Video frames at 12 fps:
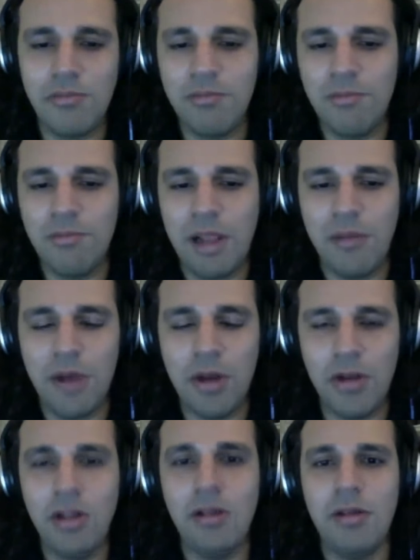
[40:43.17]
big
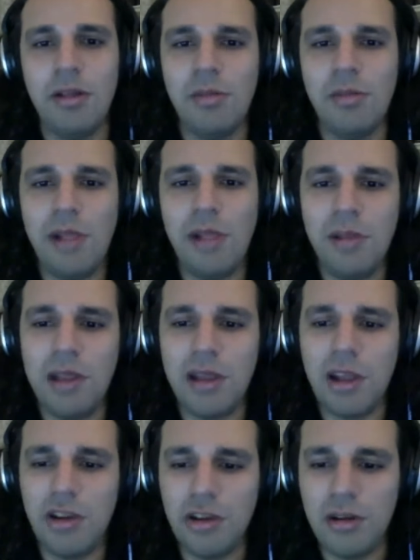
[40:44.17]
monoliths, these big
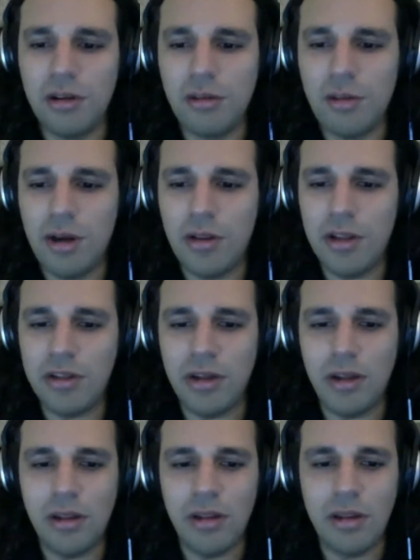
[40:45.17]
applications where they're
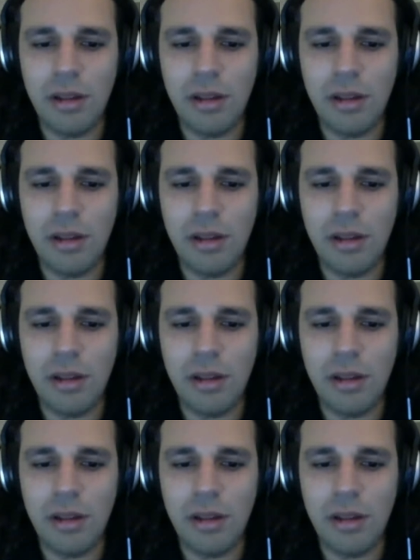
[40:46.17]
just